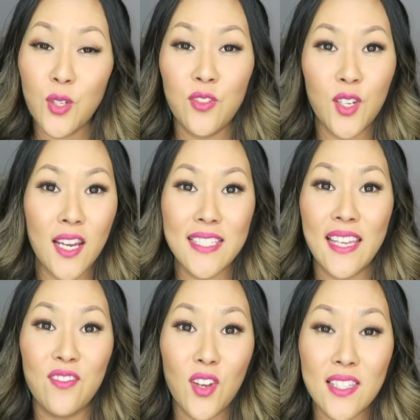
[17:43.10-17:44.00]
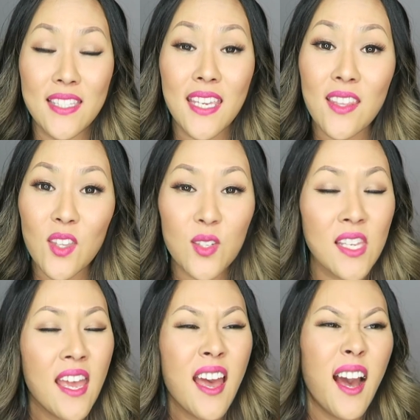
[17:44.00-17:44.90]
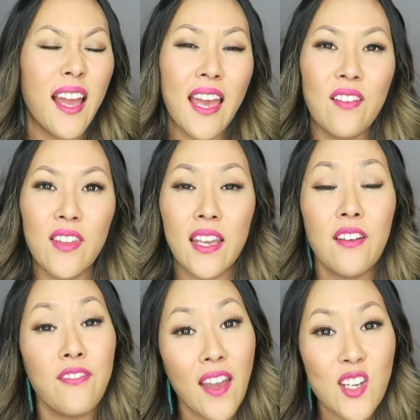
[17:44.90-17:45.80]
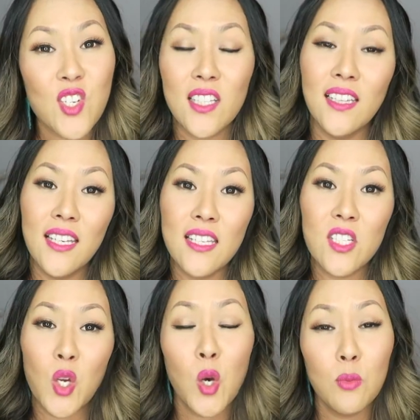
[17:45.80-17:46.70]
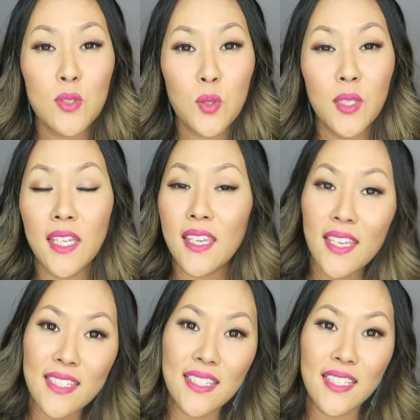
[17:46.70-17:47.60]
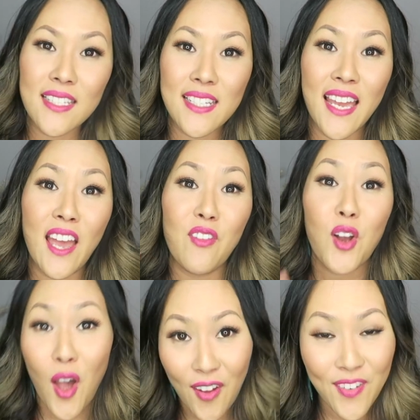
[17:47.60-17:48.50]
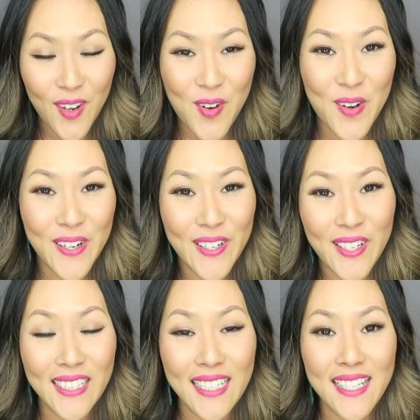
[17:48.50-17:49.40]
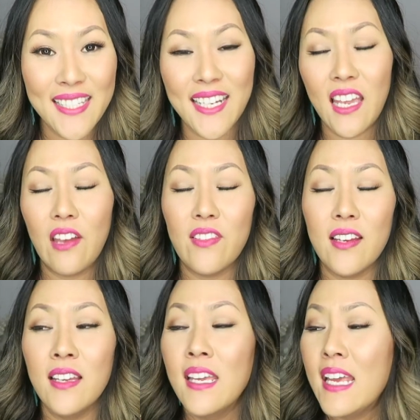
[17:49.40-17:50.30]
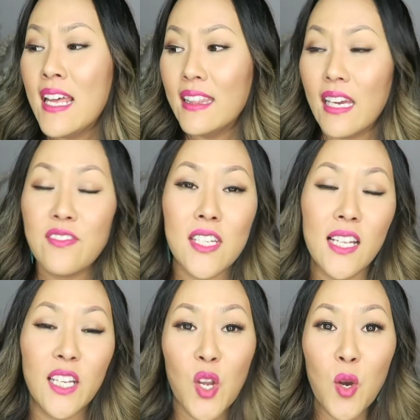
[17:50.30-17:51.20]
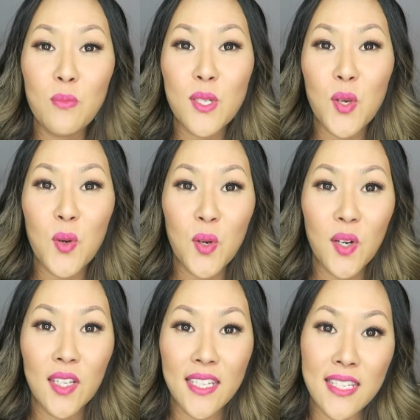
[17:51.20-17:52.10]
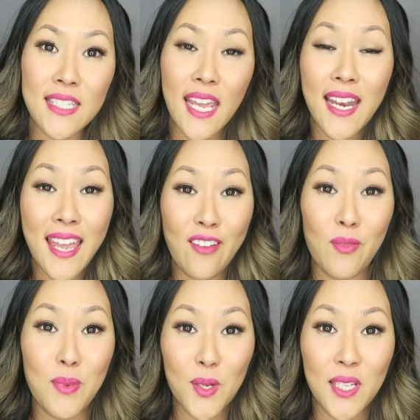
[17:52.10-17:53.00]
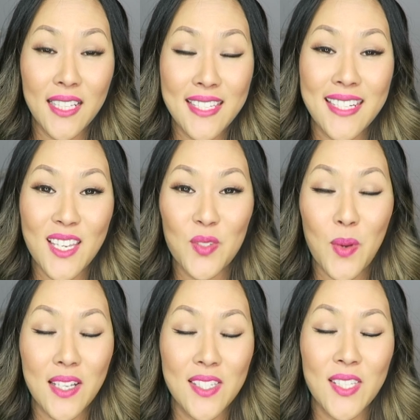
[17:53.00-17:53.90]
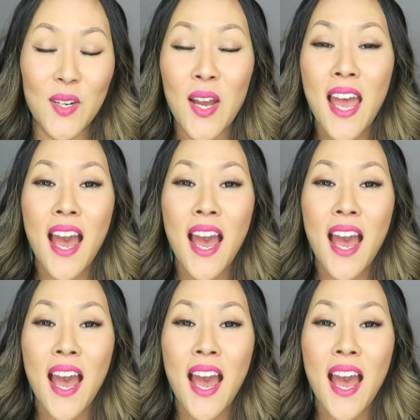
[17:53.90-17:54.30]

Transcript: too if you guys have not seen those. I have like a fashion list, homeschooling kids list, I have a coffee corner list, I have a lifestyle and home decor list and I have a beauty list as well. So